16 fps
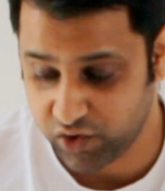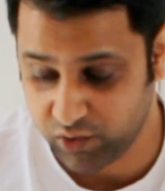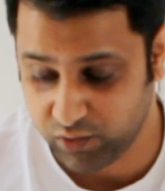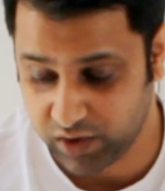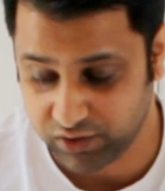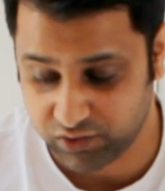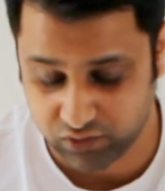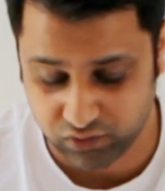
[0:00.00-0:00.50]
you
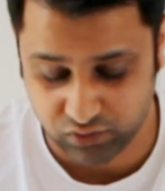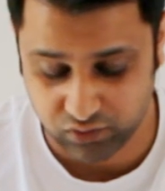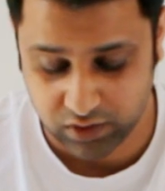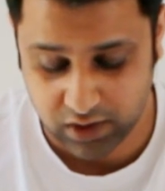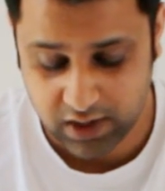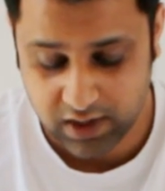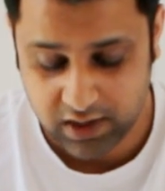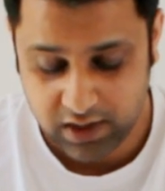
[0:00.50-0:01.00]
want to
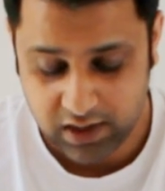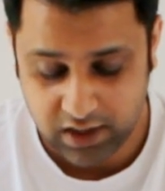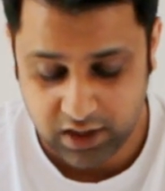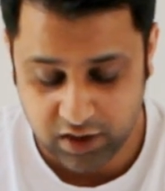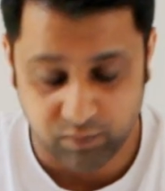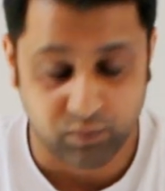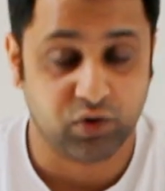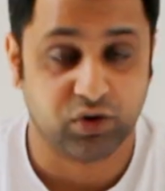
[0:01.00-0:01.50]

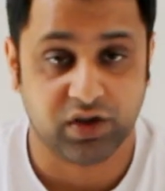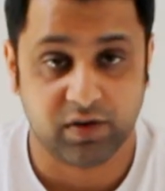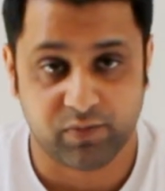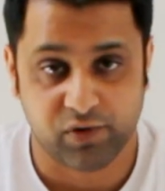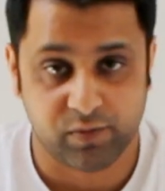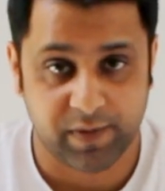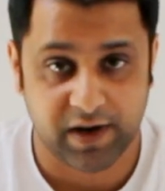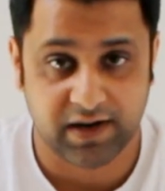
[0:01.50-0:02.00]
put the
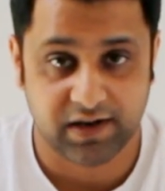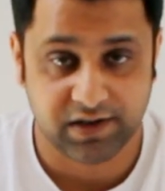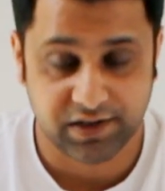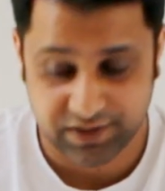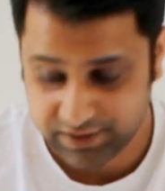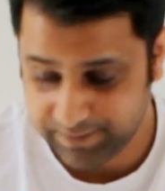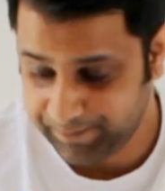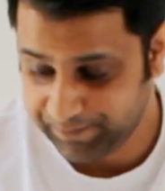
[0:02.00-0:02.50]

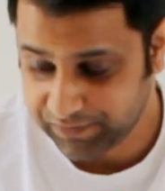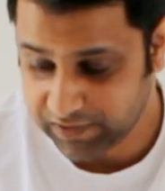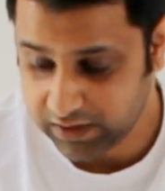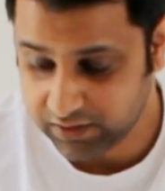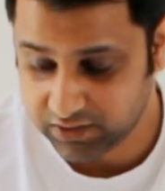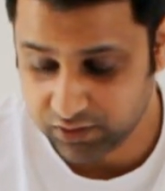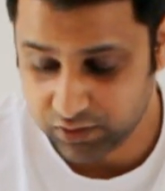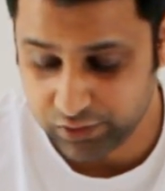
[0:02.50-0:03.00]
propellers.
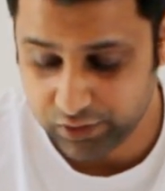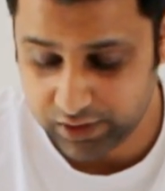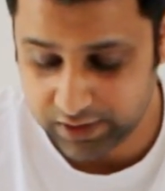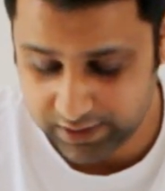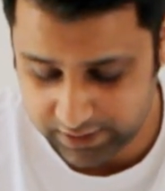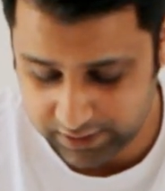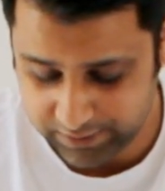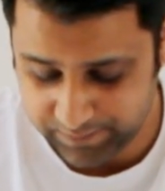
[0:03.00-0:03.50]

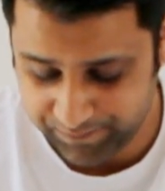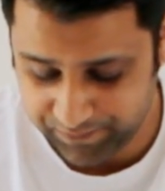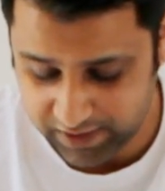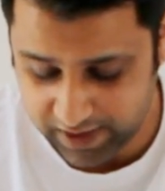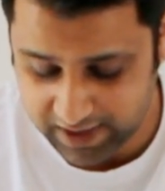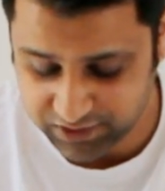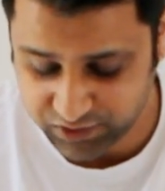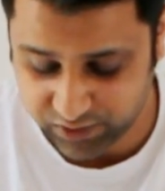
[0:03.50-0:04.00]
So
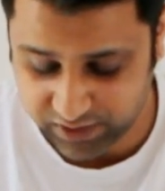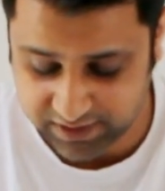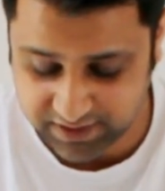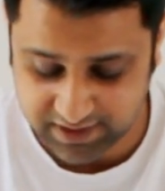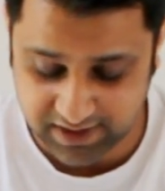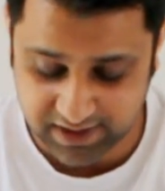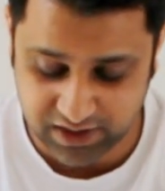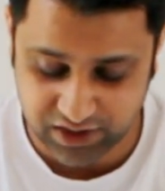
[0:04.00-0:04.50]
as you can
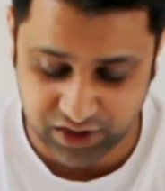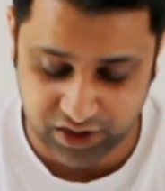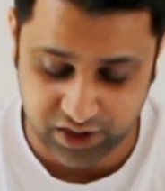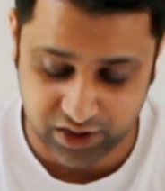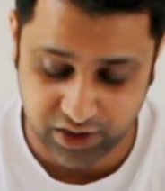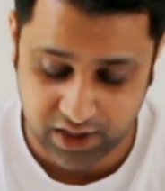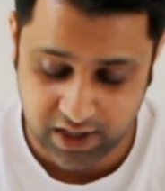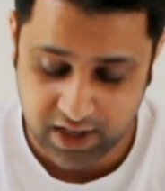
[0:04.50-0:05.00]
see
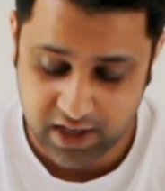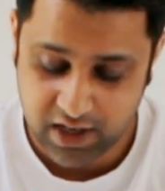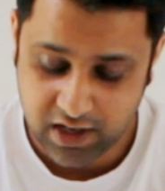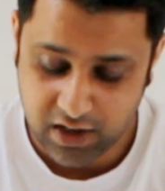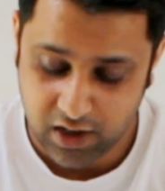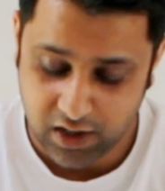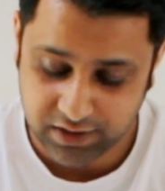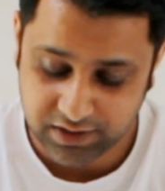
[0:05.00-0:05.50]
here
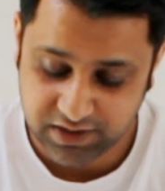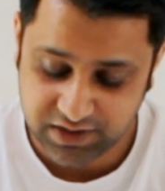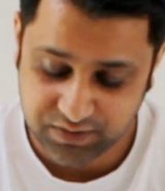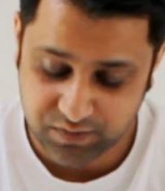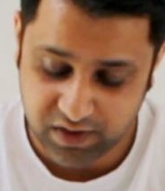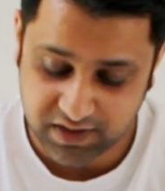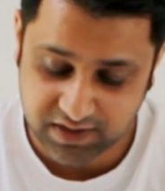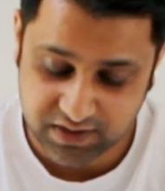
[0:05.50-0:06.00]
on these
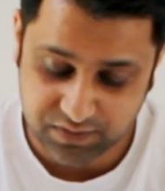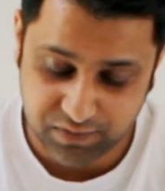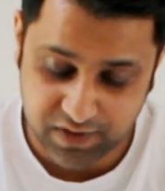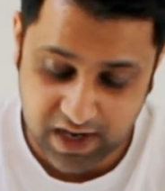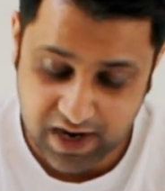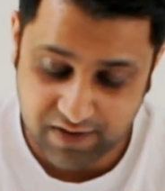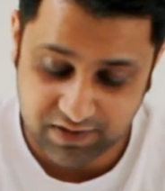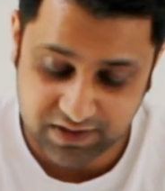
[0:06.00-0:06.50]
wings, we
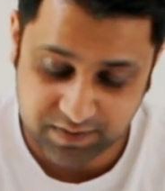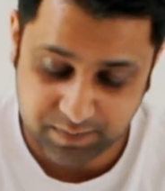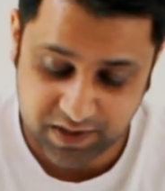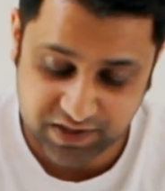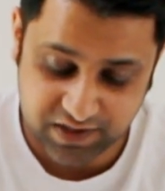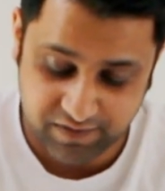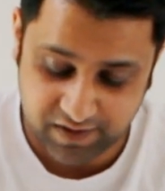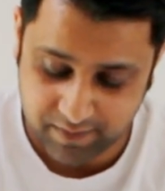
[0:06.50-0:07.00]
have a
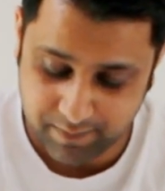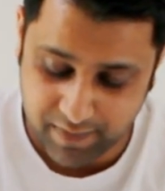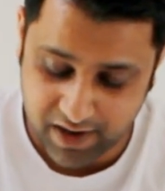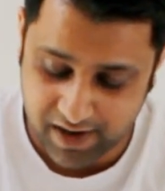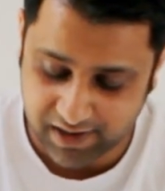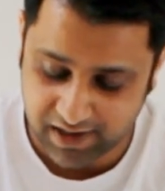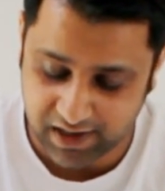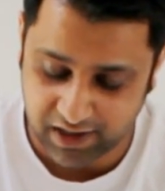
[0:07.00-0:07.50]
specific
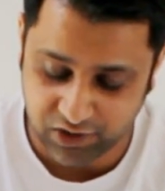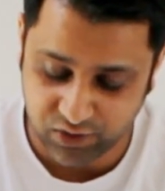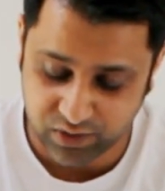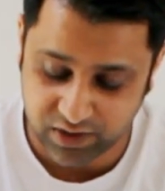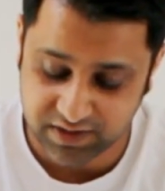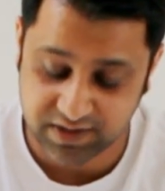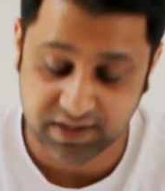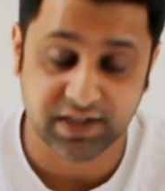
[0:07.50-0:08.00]
marking. You
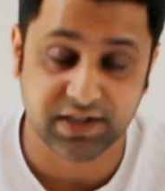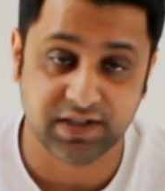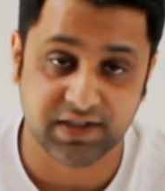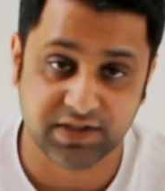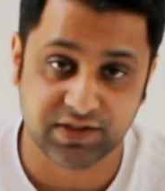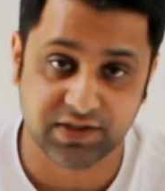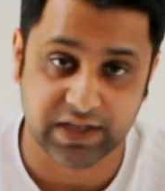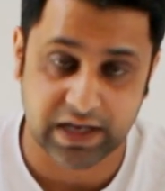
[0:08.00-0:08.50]
can see
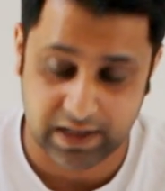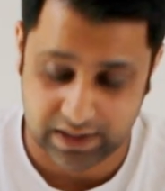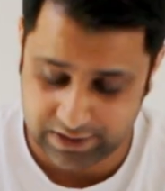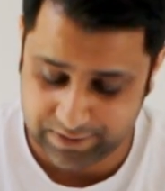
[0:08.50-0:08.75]
this